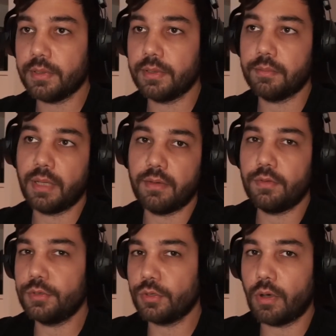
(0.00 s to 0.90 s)

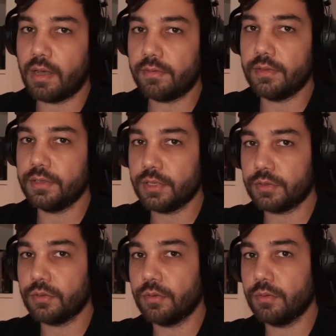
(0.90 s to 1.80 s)
every so often
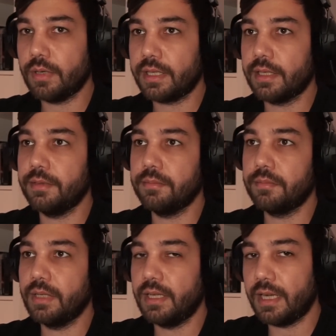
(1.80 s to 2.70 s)
just so I can
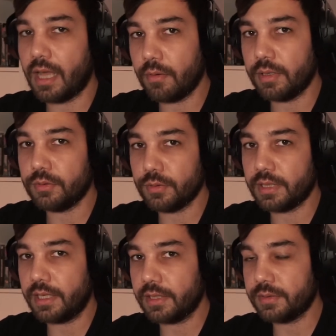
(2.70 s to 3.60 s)
allow it to
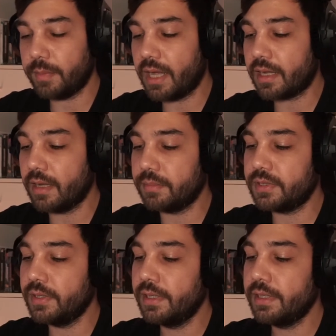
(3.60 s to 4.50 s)
take its backups
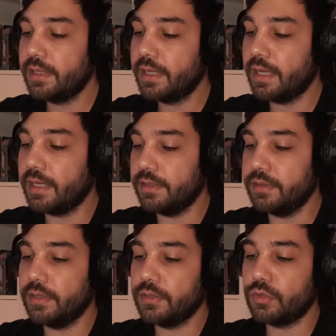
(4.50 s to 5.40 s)

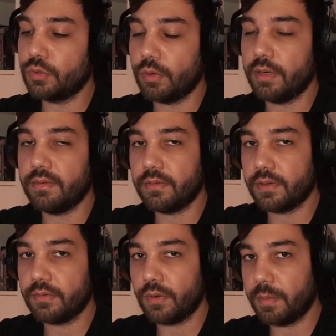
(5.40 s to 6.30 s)
and store
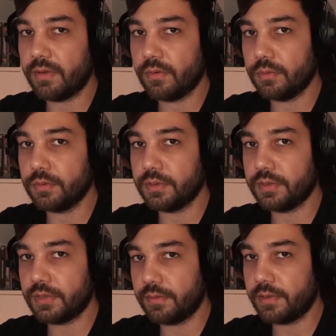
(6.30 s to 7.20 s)
everything from my phone on the
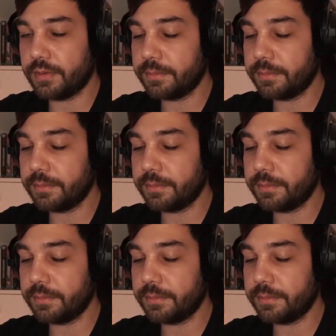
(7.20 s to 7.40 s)
server.